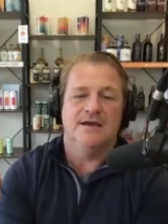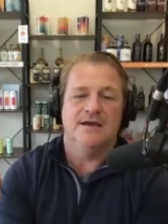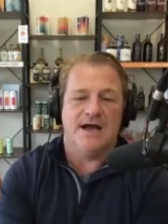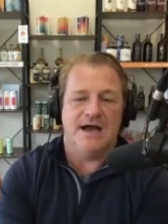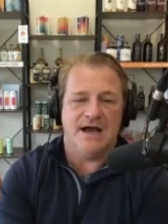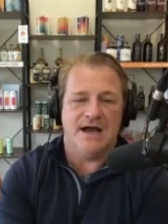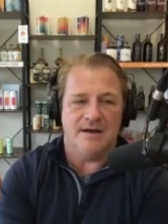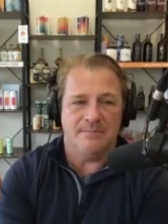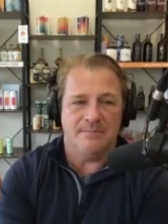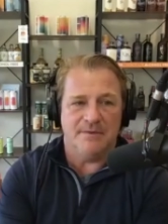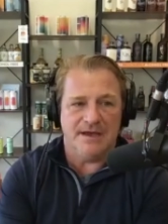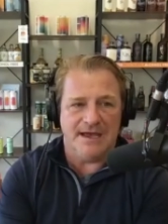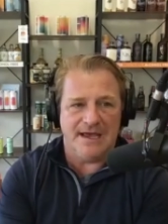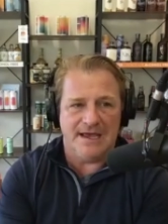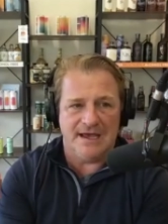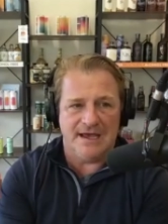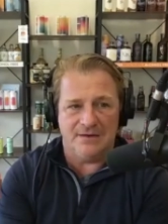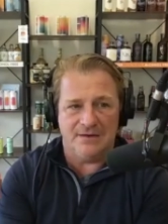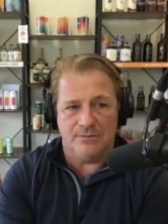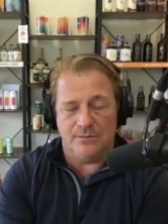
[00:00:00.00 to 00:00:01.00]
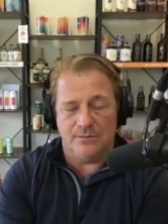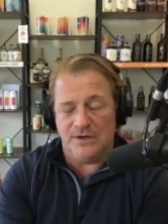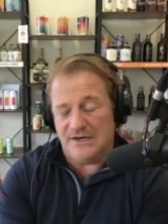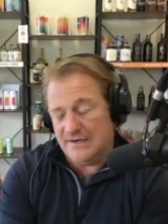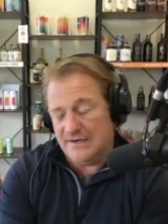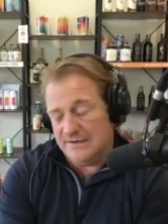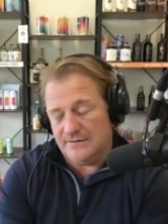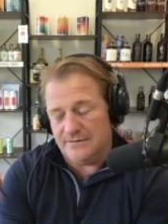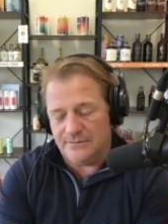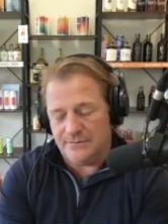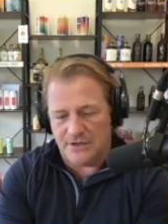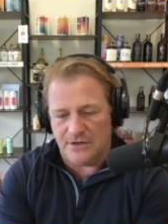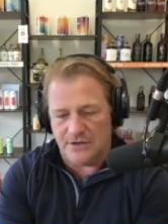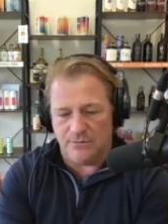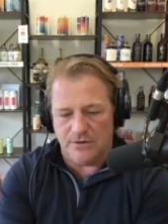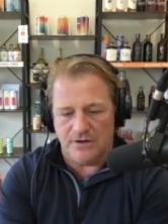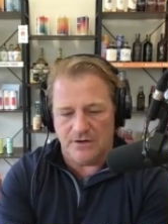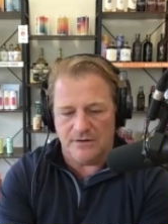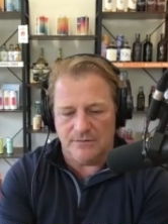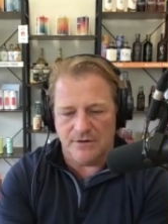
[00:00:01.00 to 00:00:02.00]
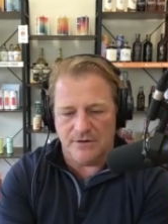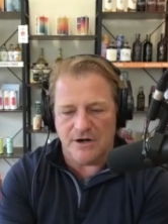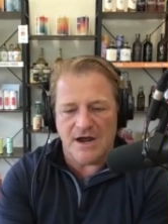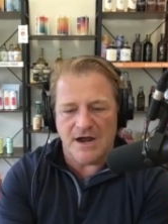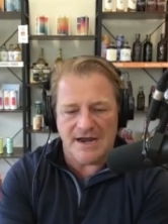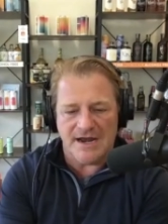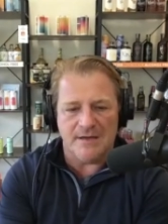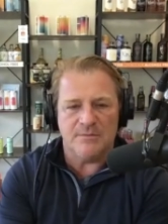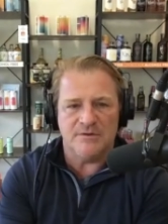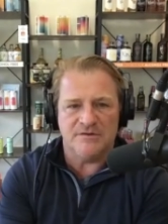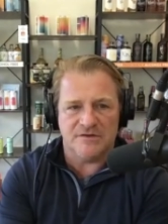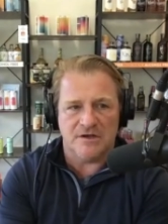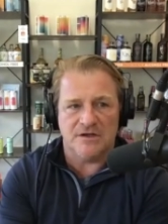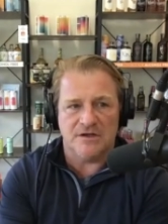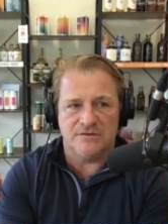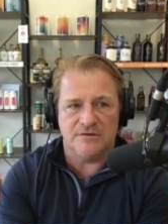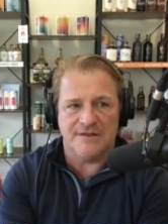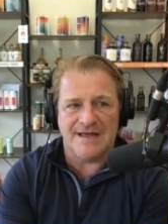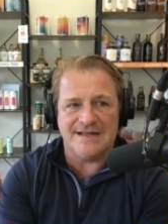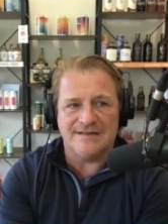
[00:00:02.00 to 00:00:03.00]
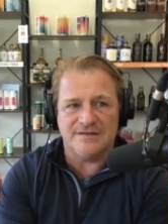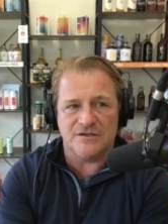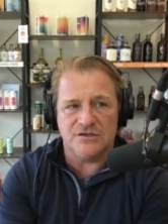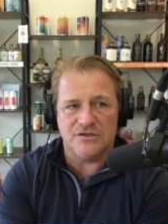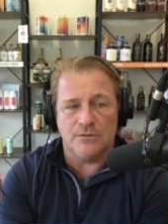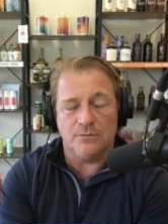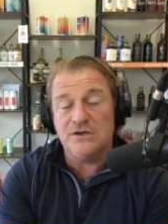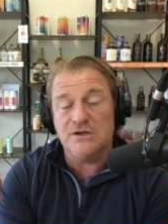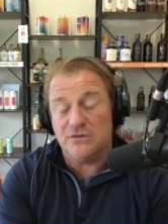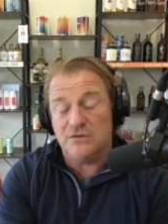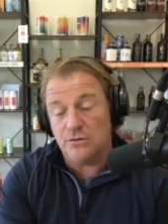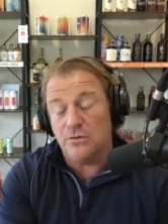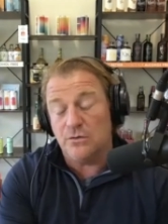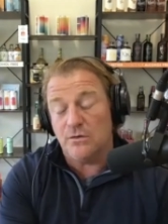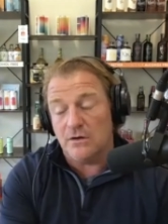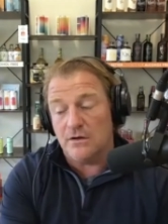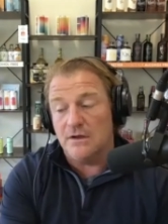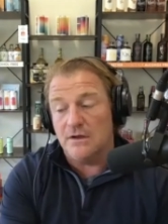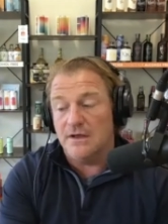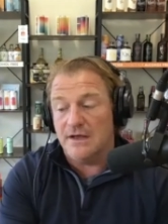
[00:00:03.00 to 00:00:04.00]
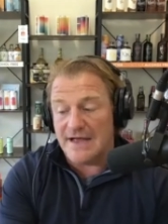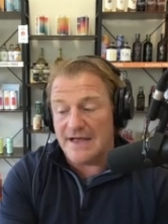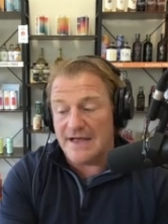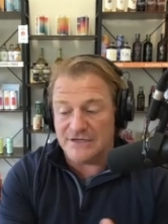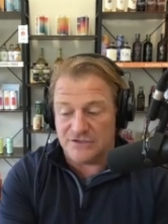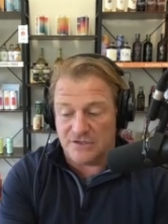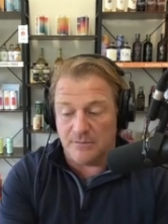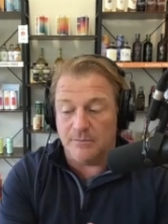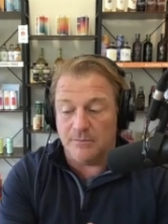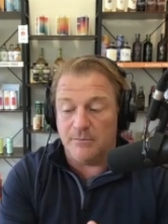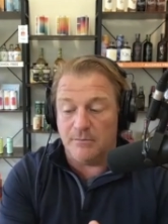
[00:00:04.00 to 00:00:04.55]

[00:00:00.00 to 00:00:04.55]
Um, and we, you know, we're, we're not Amazon. So that's, a, we do actually